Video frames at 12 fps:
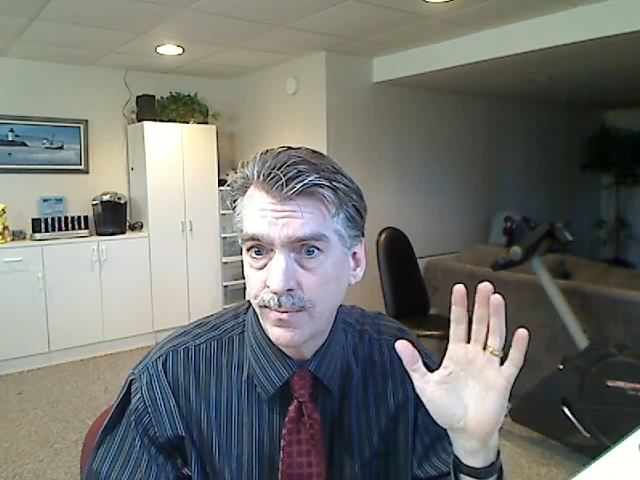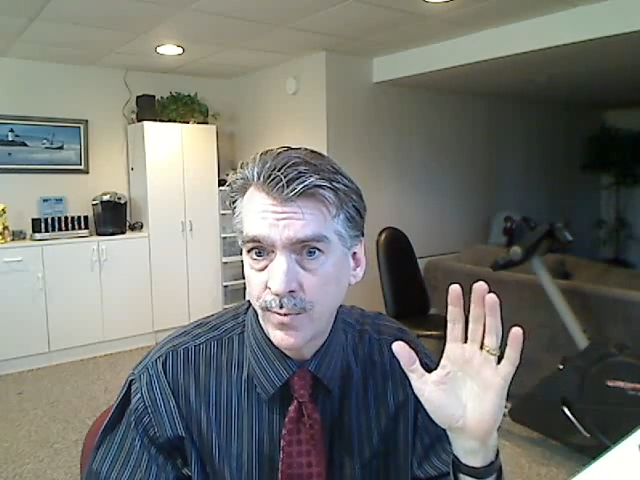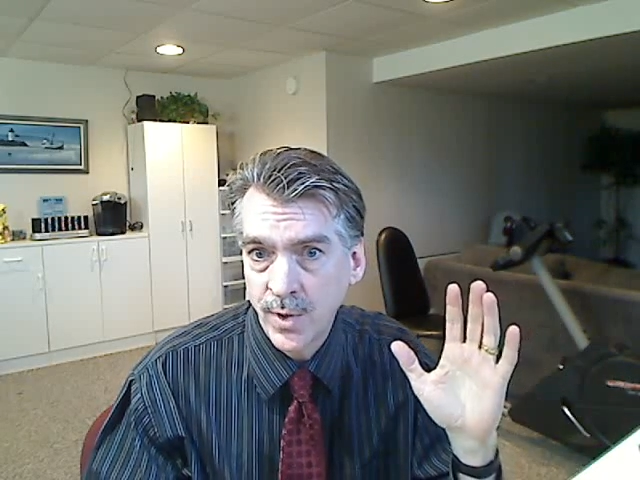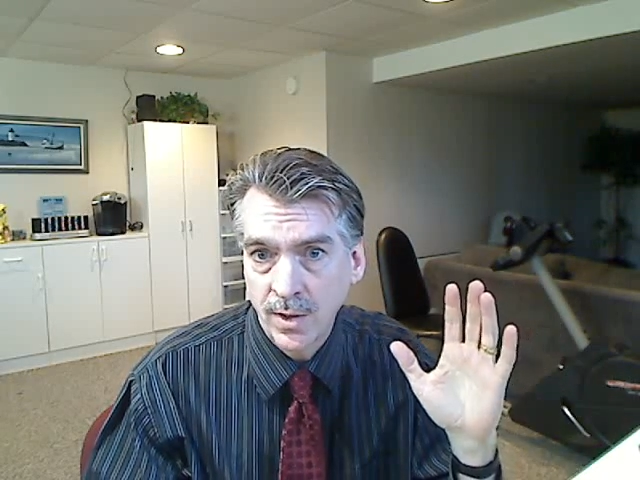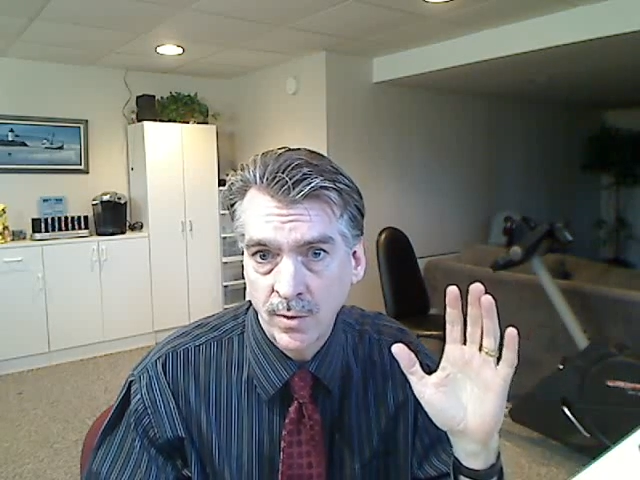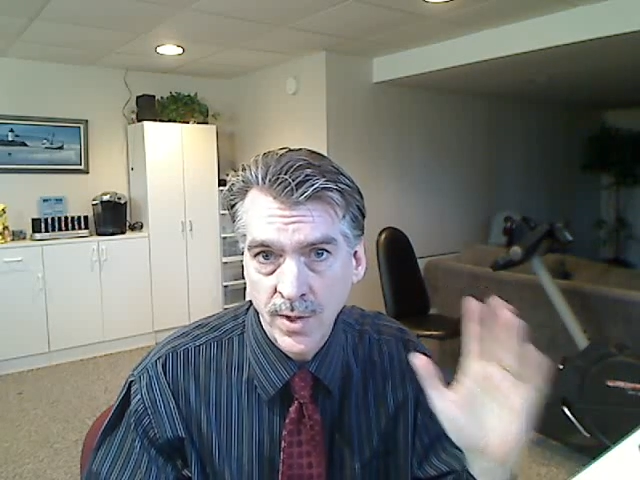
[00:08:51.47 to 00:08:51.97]

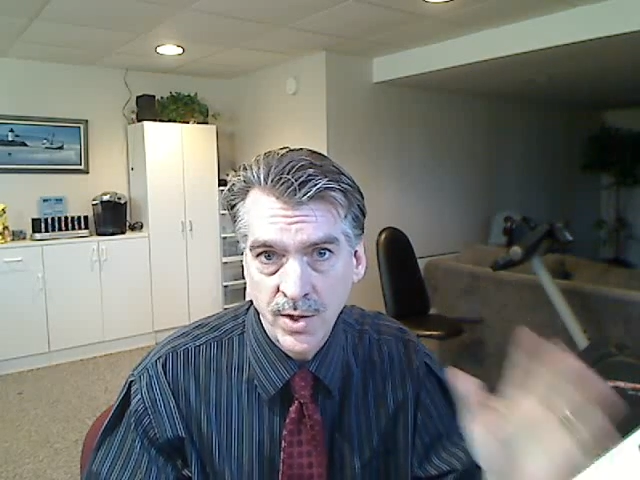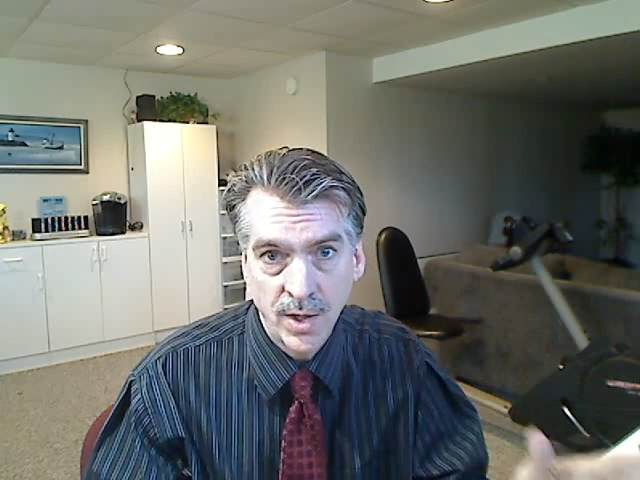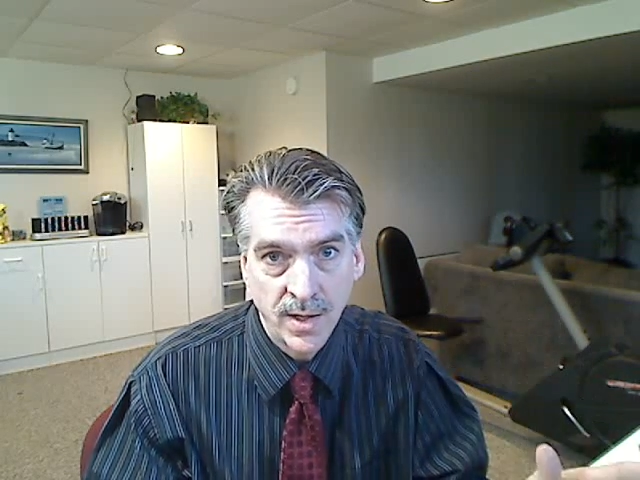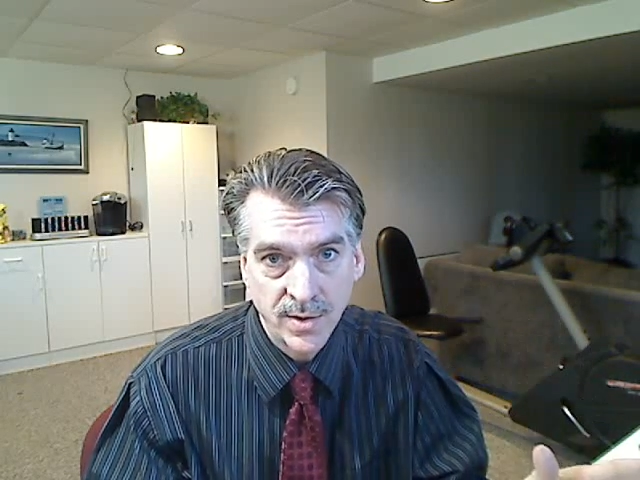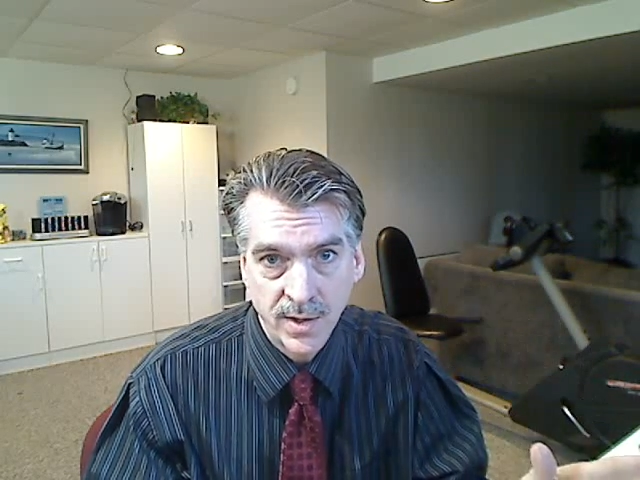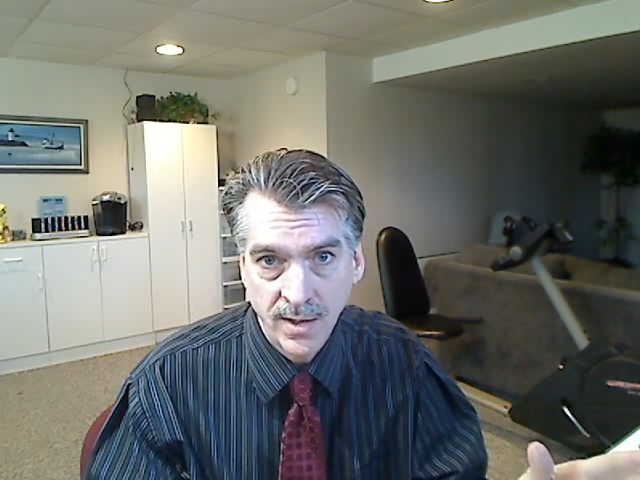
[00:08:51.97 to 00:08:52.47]
You can reach
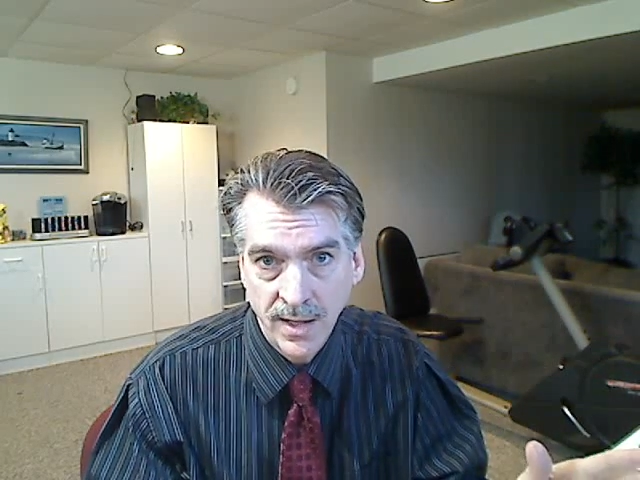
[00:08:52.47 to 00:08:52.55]
us at